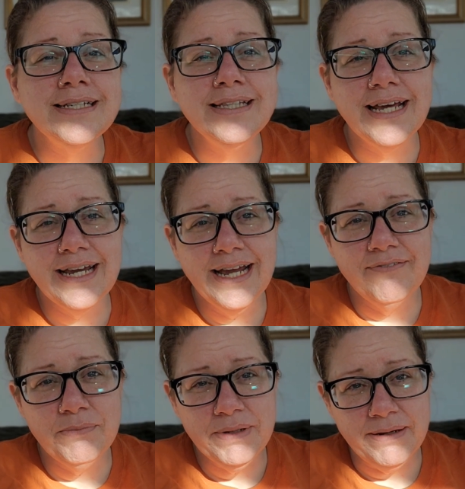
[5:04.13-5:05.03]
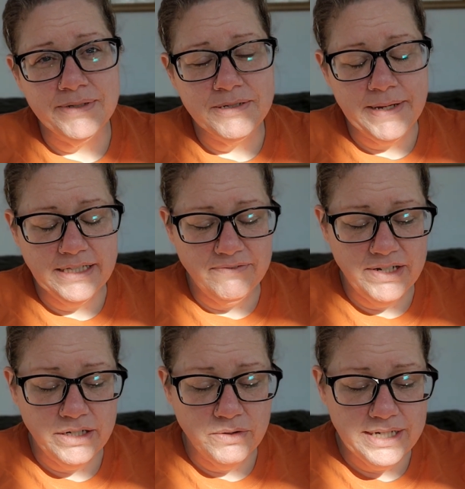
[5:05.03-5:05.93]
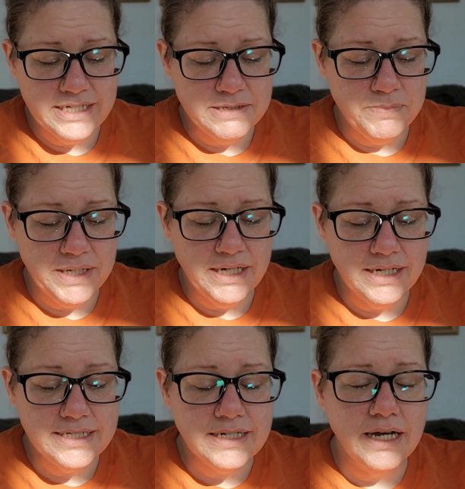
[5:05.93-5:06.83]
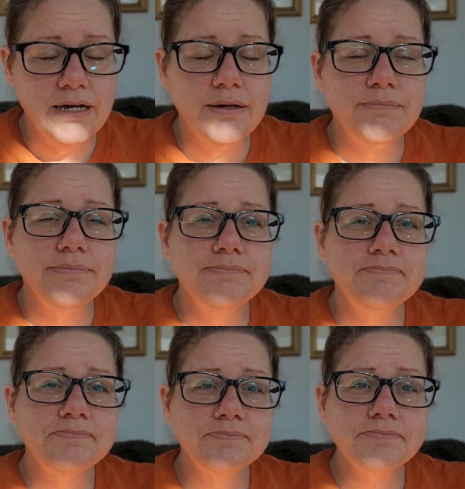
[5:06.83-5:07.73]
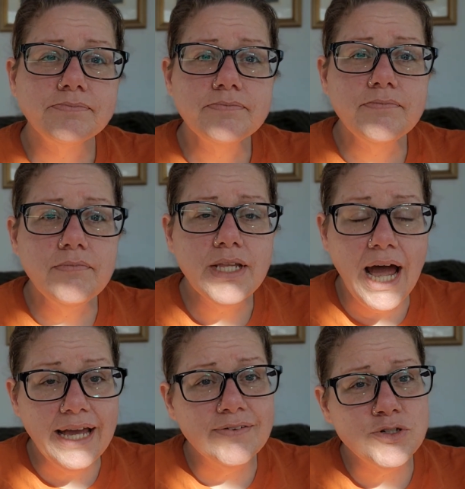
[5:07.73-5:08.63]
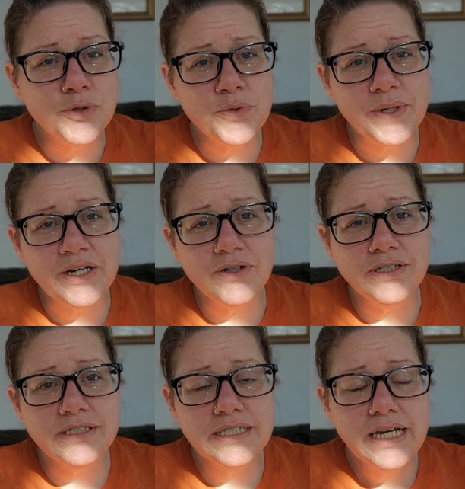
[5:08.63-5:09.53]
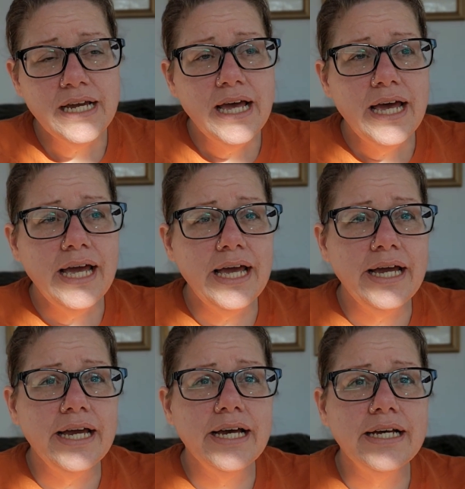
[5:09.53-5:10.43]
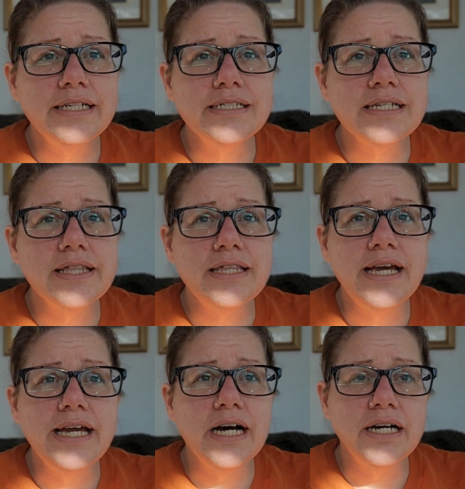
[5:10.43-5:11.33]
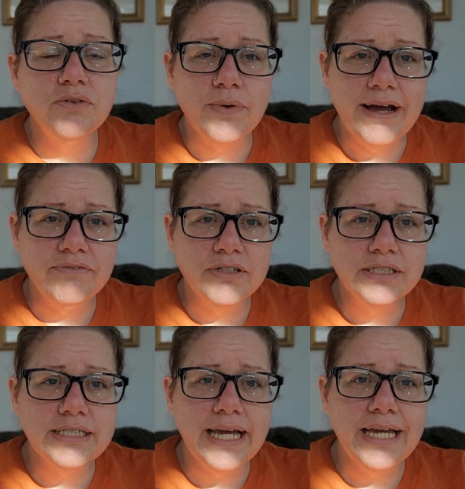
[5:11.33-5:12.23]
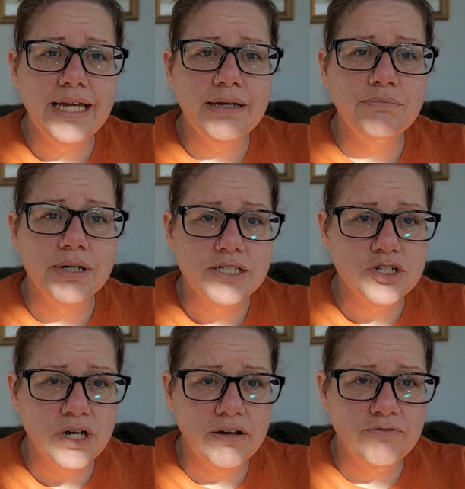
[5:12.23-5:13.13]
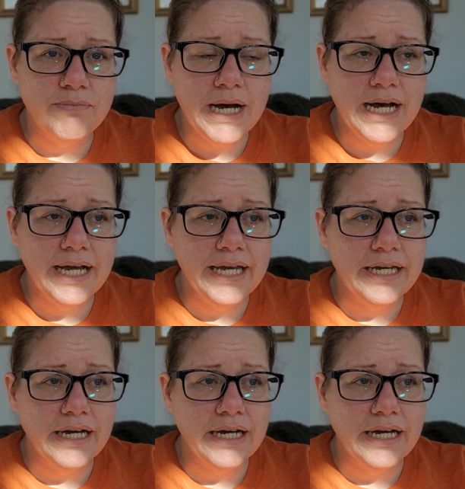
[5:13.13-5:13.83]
that I haven't been able to make the video is because I have two 3-year-olds, and they unraveled a bunch of my